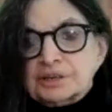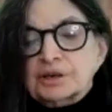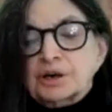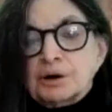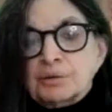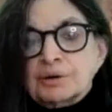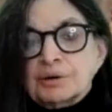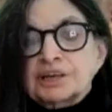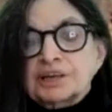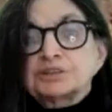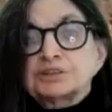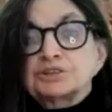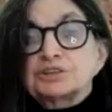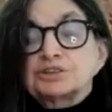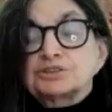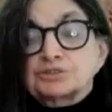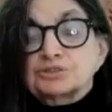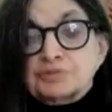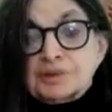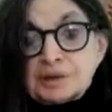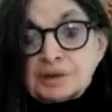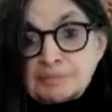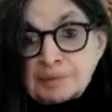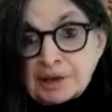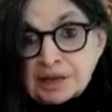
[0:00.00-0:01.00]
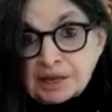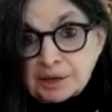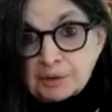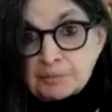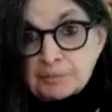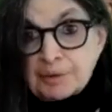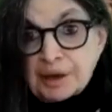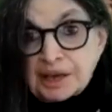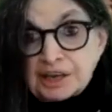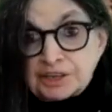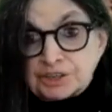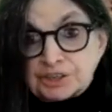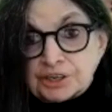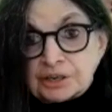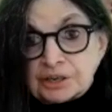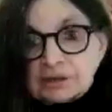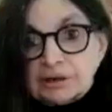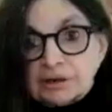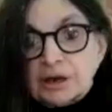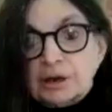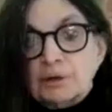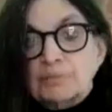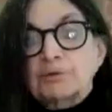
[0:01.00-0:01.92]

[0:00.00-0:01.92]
going into dream incubation,